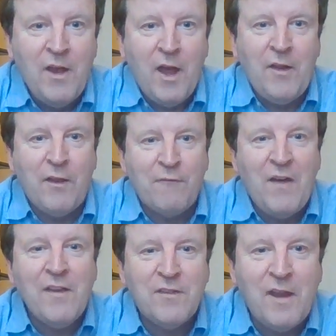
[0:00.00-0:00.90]
Another
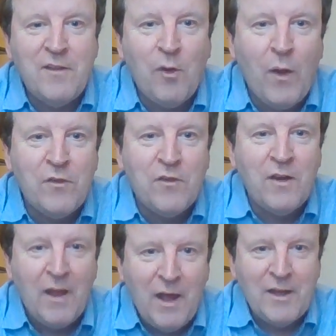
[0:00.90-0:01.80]
fascinating question,
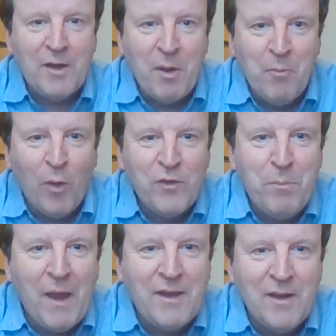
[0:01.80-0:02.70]
a little bit more
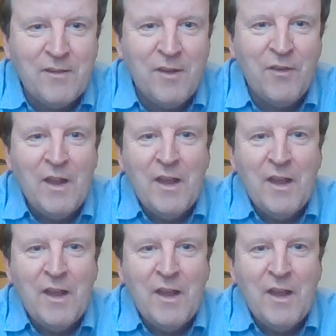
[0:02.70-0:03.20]
speculative,